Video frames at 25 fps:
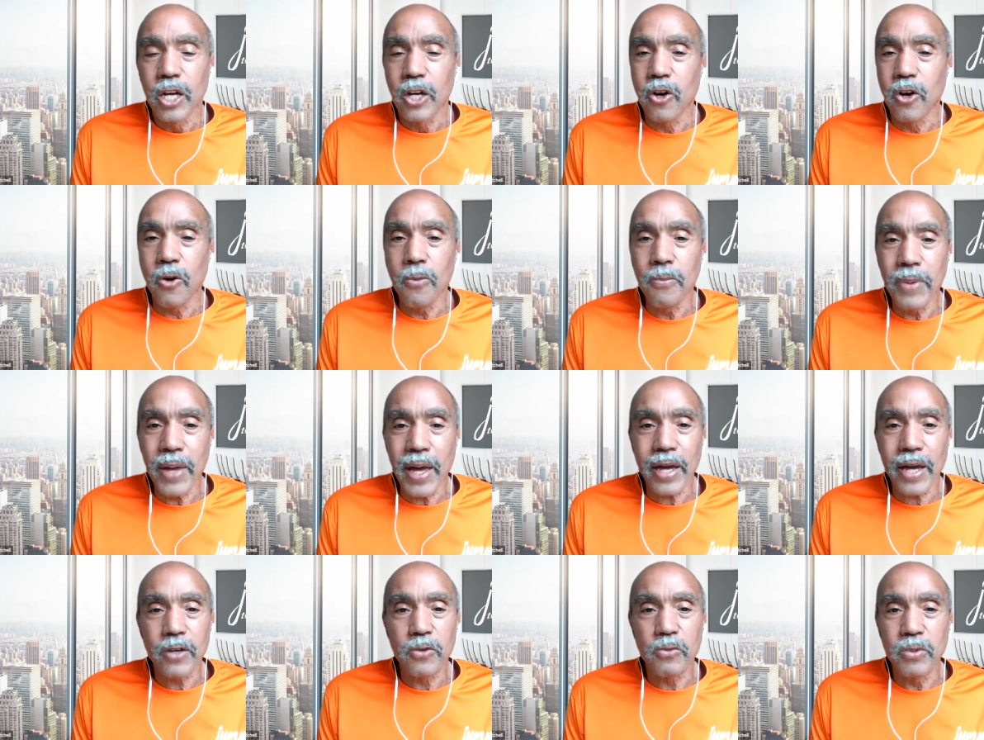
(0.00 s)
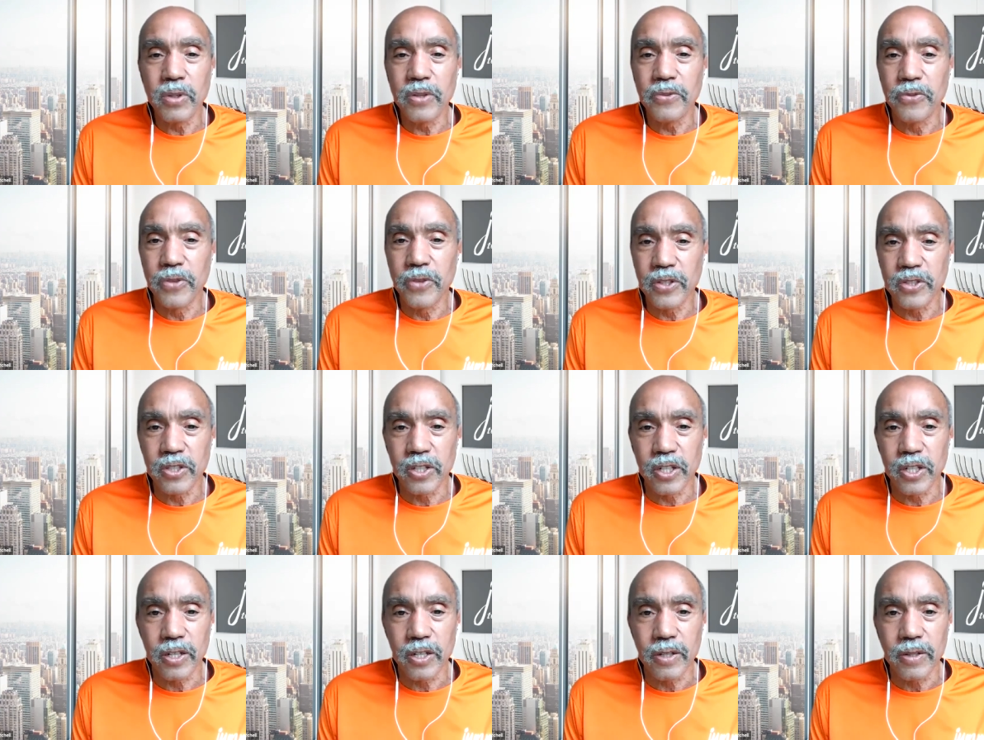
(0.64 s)
Go back,
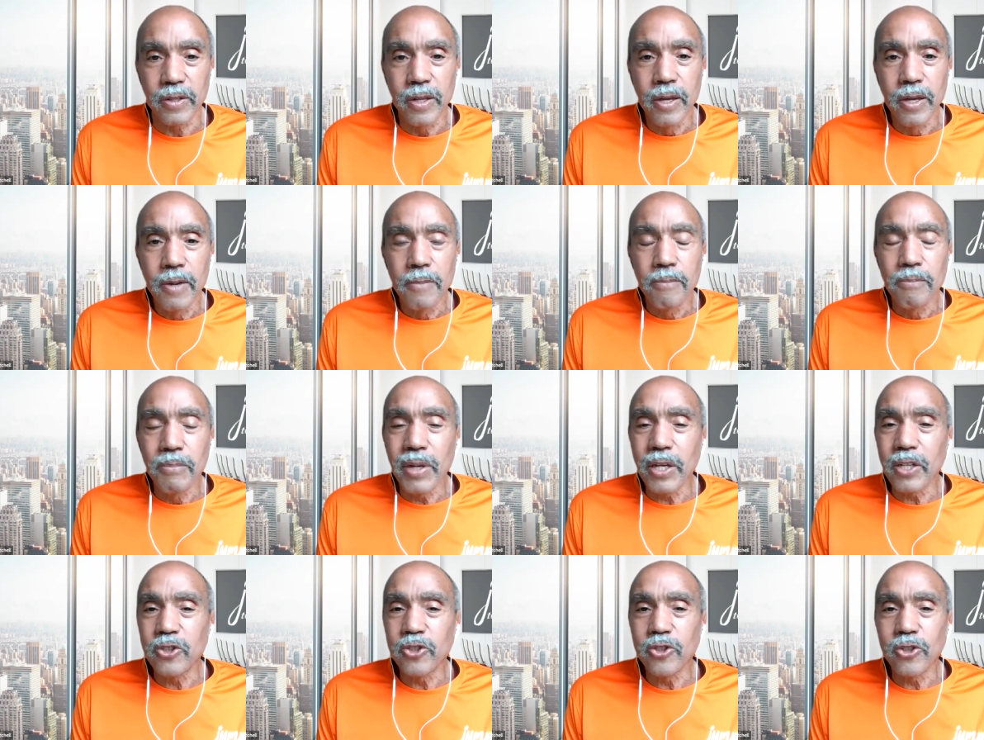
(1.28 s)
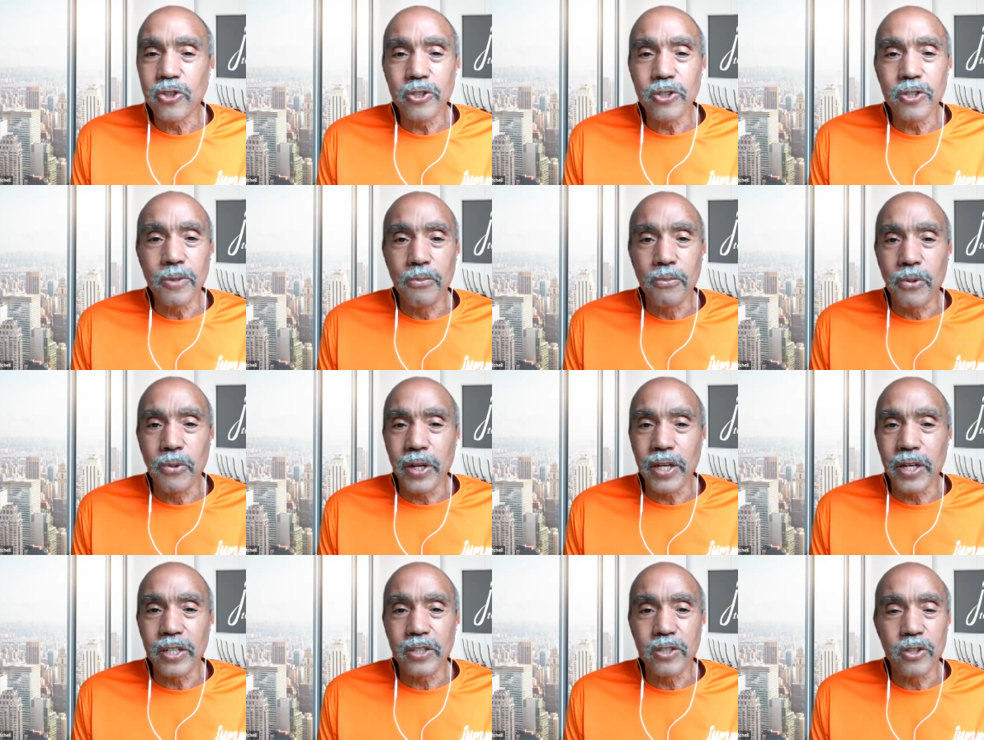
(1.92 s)
revisit it make sure you
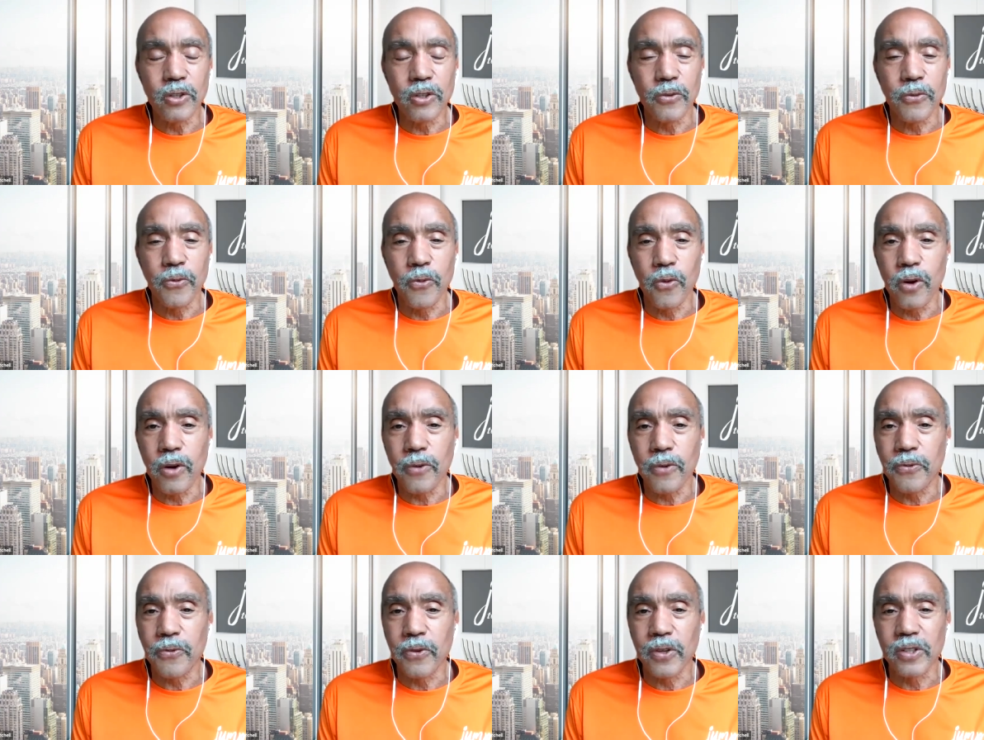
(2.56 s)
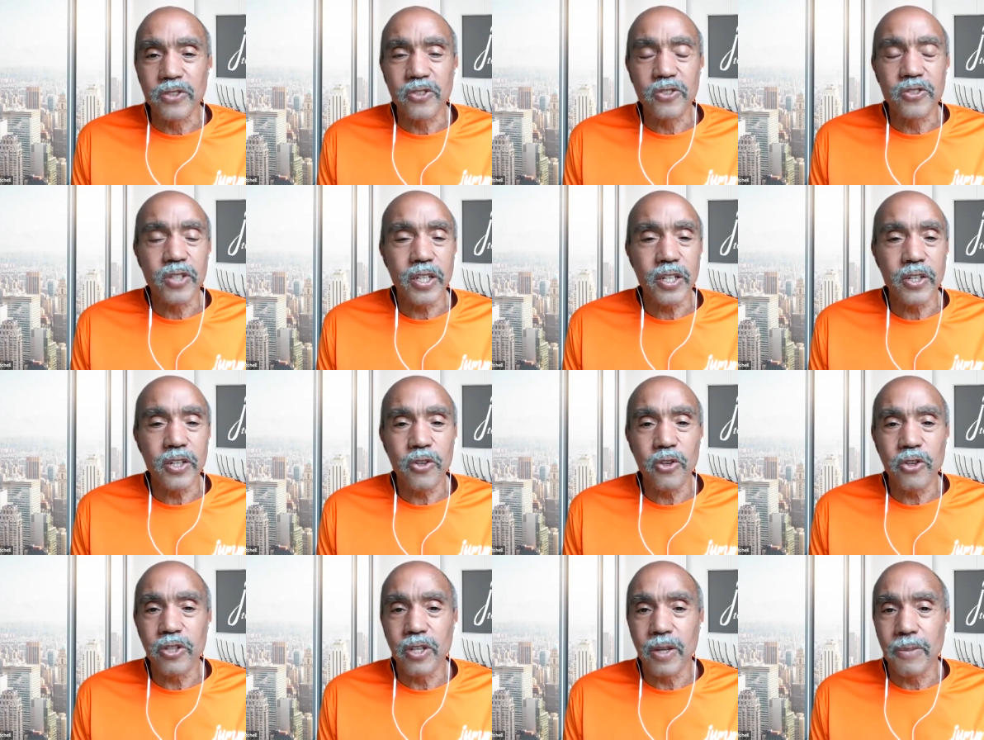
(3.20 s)
bring it to the forefront.
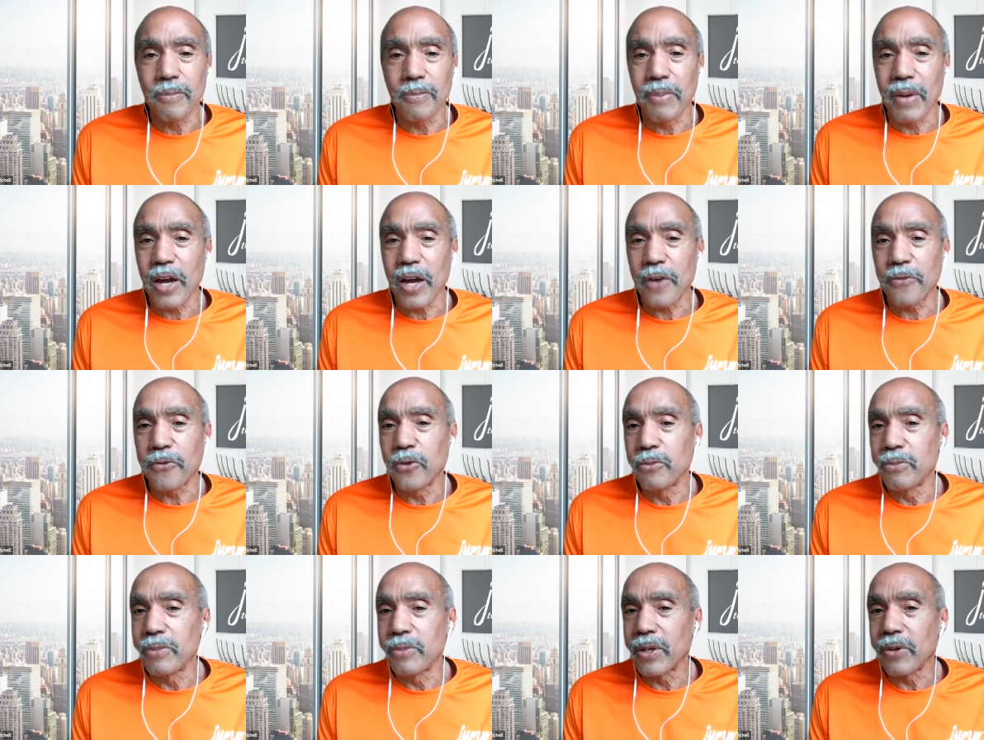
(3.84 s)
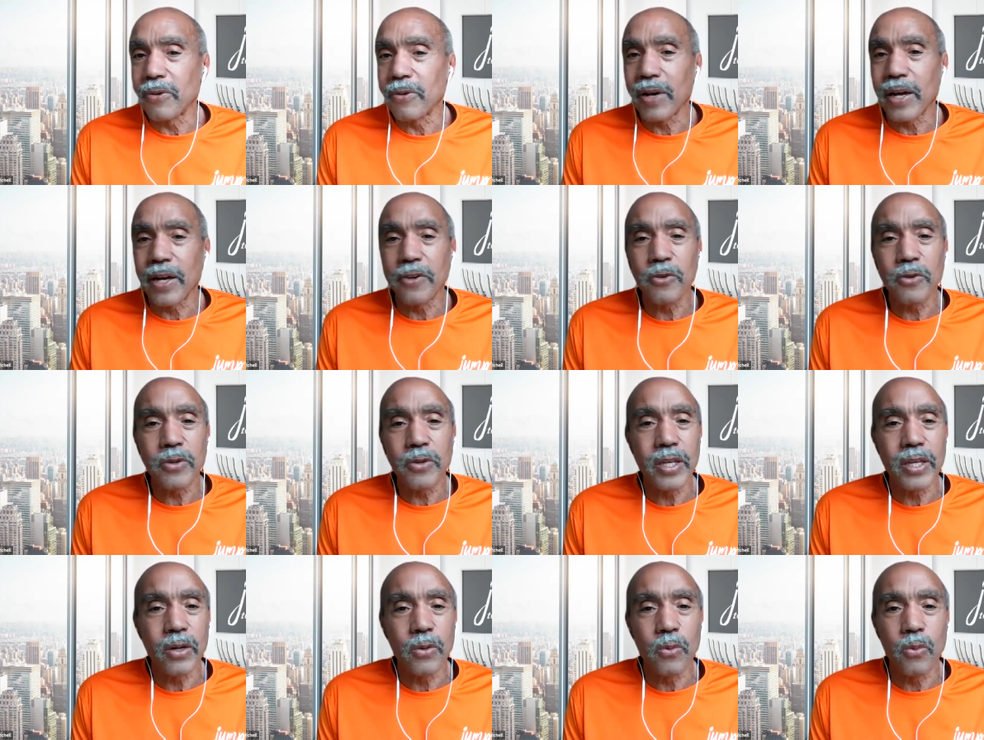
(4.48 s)
Stick it on your bathroom mirror. I
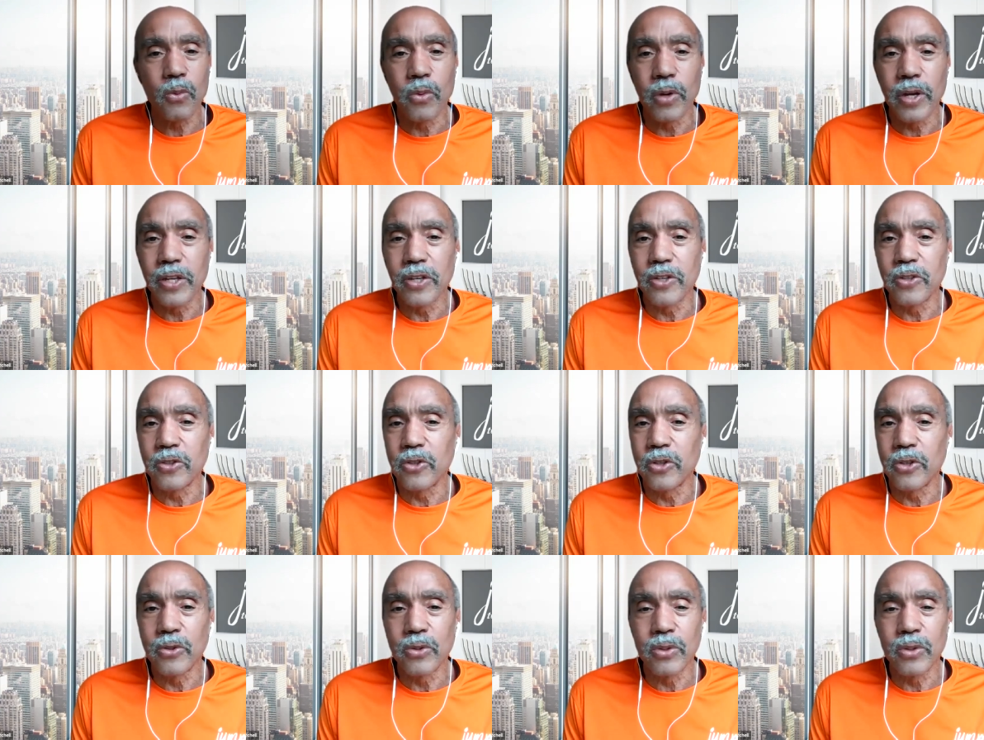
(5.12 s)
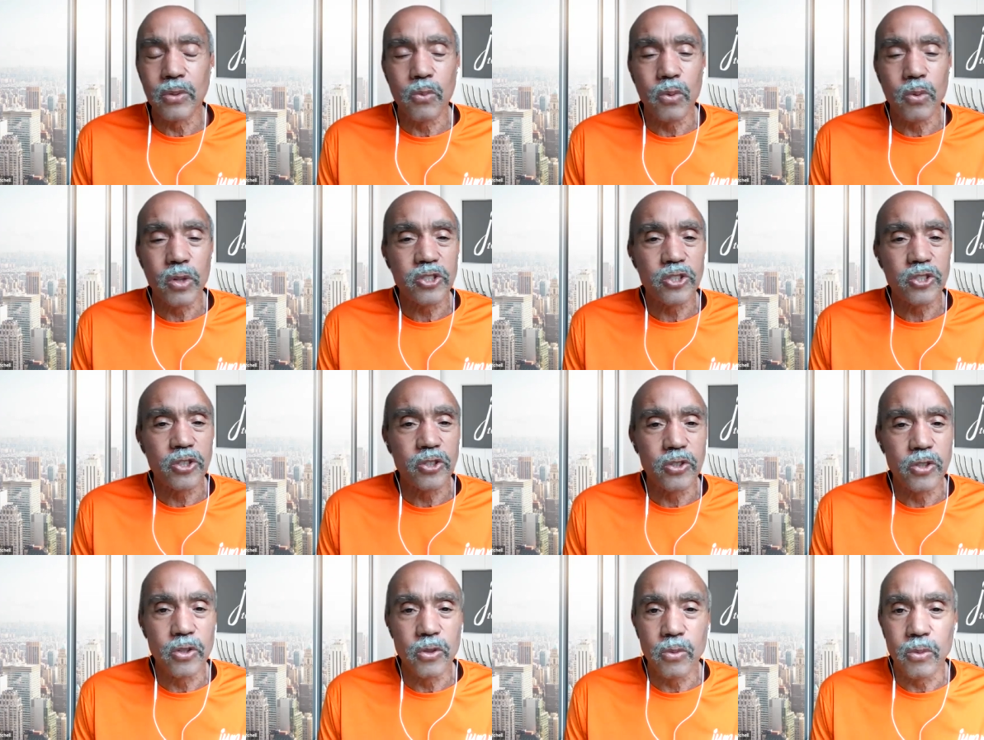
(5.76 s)
don't care where you do,
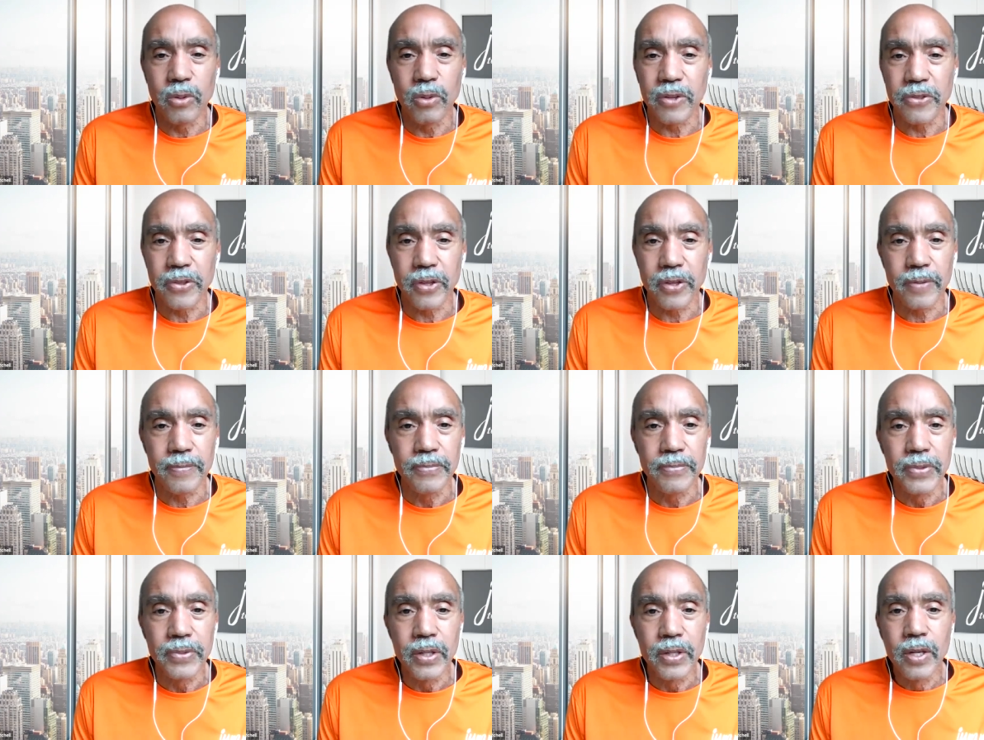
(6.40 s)
what you do with it.